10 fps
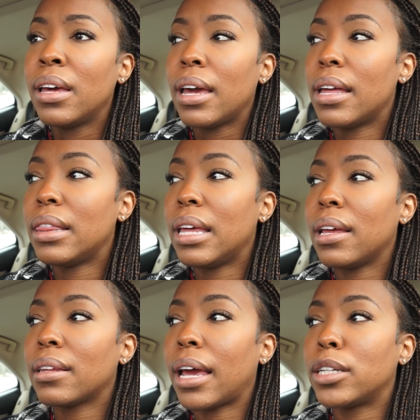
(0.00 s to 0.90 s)
And
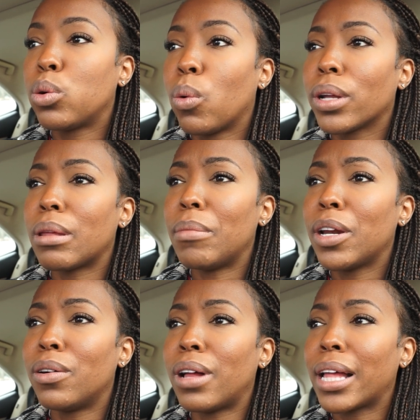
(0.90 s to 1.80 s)
then like toward the
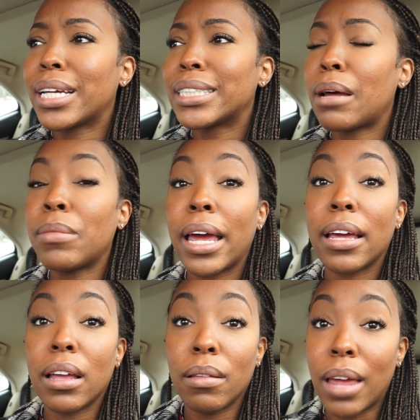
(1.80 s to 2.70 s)
middle, because I'm like
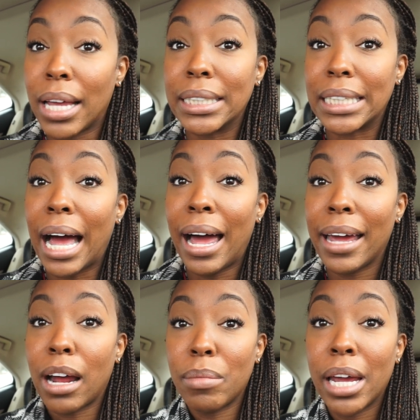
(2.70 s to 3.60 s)
inside,
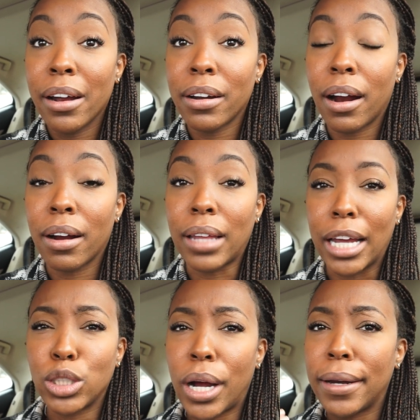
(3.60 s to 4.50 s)
I'm hearing her like
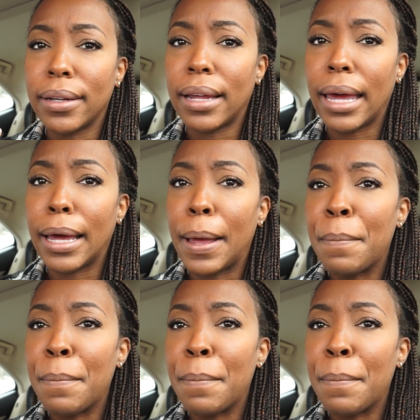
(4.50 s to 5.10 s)
trying to like